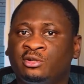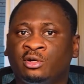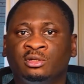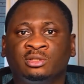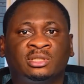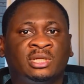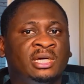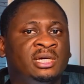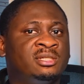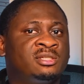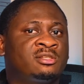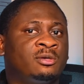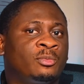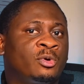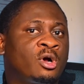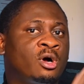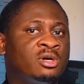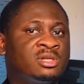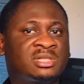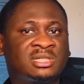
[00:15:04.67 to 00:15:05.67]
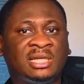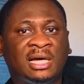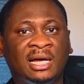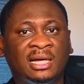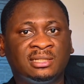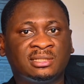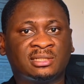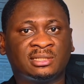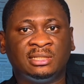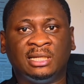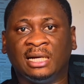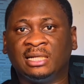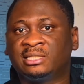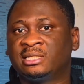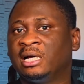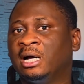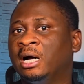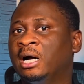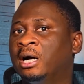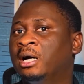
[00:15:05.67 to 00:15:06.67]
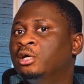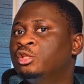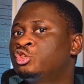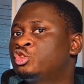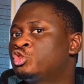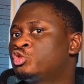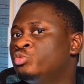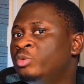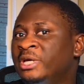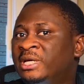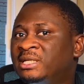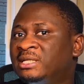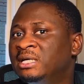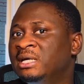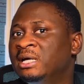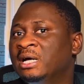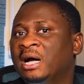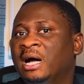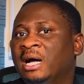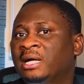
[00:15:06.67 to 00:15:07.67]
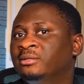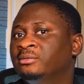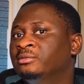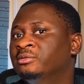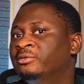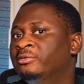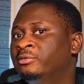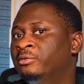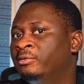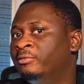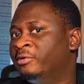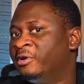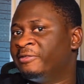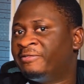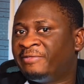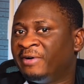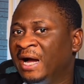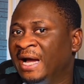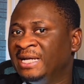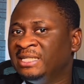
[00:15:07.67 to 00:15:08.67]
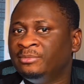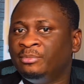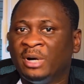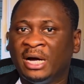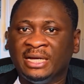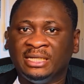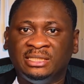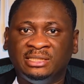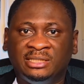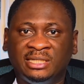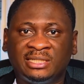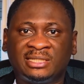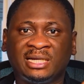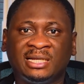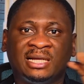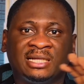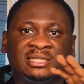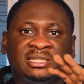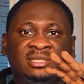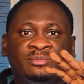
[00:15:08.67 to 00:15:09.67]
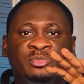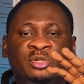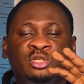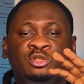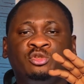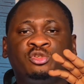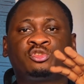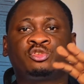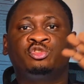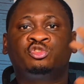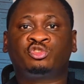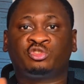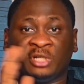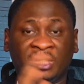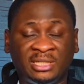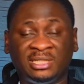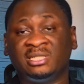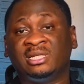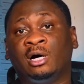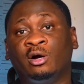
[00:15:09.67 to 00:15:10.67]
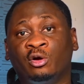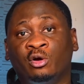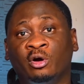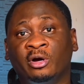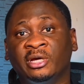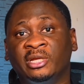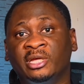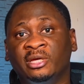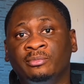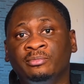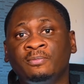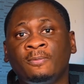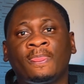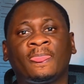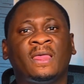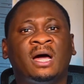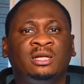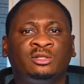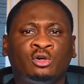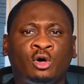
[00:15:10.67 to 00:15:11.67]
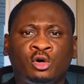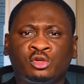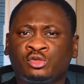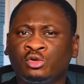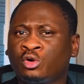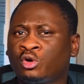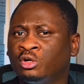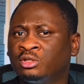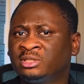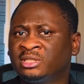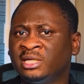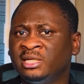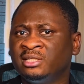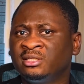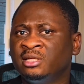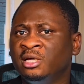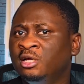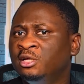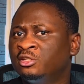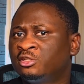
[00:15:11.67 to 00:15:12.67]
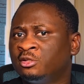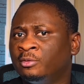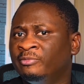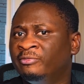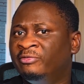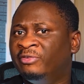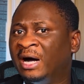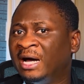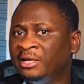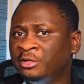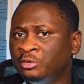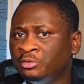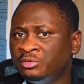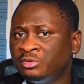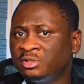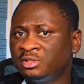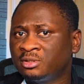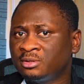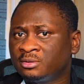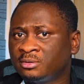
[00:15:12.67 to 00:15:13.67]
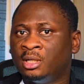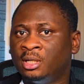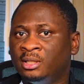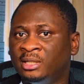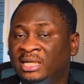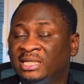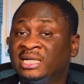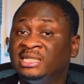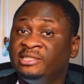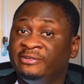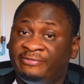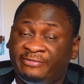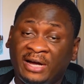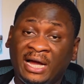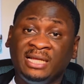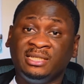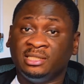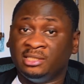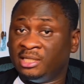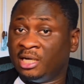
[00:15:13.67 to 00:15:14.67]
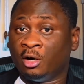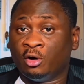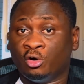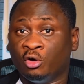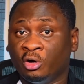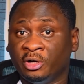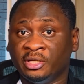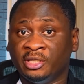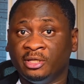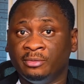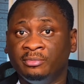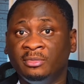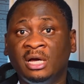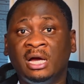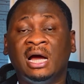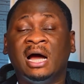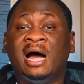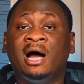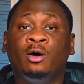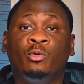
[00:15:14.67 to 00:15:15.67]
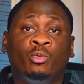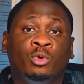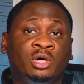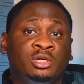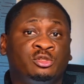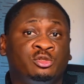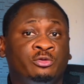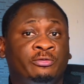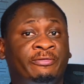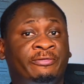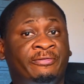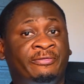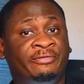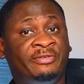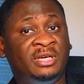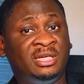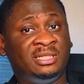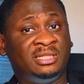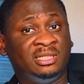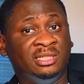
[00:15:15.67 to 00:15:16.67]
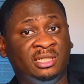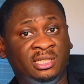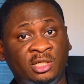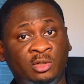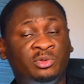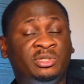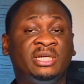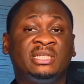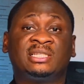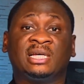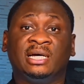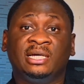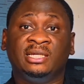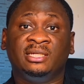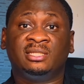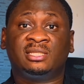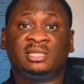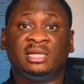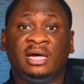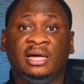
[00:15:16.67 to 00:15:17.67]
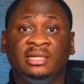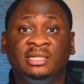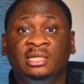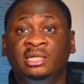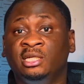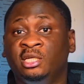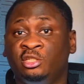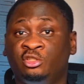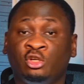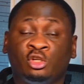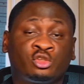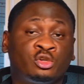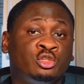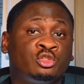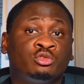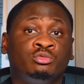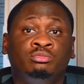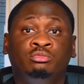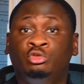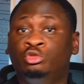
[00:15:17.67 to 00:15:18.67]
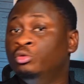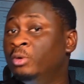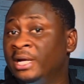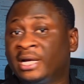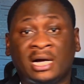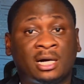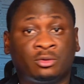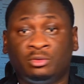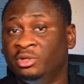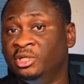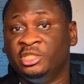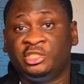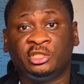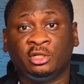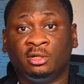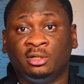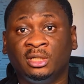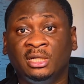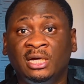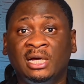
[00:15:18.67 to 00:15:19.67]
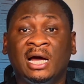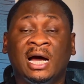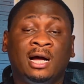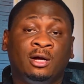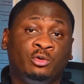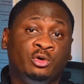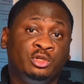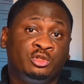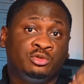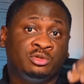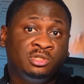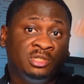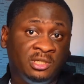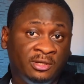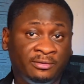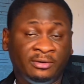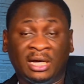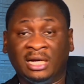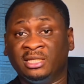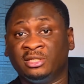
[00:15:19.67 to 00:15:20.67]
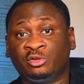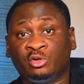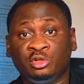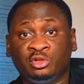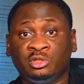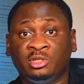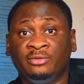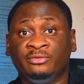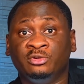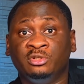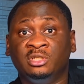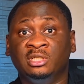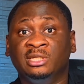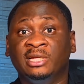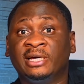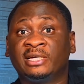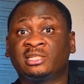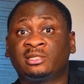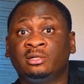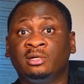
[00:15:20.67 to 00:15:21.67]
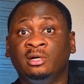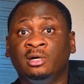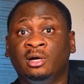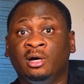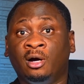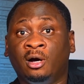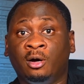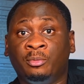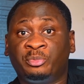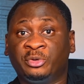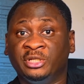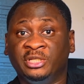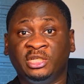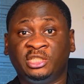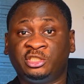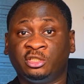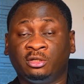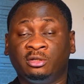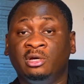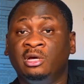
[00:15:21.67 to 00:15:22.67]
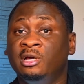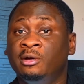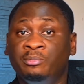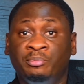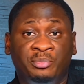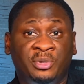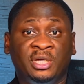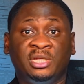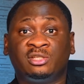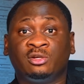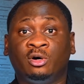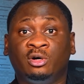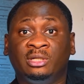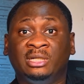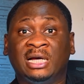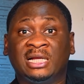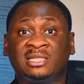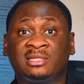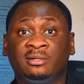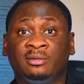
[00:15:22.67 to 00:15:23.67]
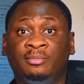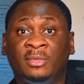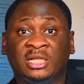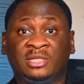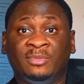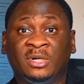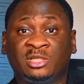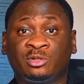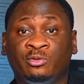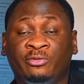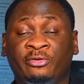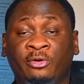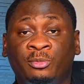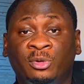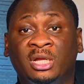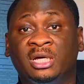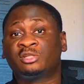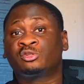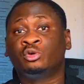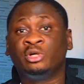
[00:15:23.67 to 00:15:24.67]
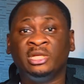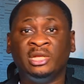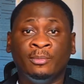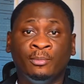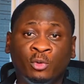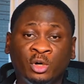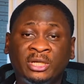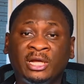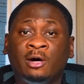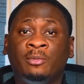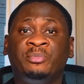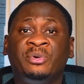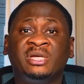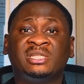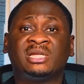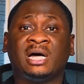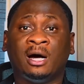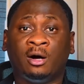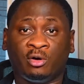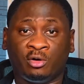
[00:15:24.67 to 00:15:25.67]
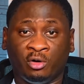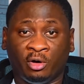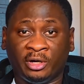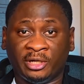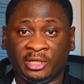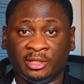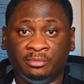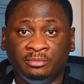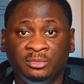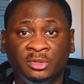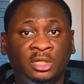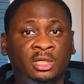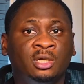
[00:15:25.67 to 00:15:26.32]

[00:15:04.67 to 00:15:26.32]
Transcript: contains some constants that are tweaked and refined by the data that is being used to train this algorithm, and also contains some values that are defined in the algorithm. And once you feed new data inside, it's just going to do a calculation and it's going to give you the next prediction based on that mathematical formula. So in a model-based algorithm,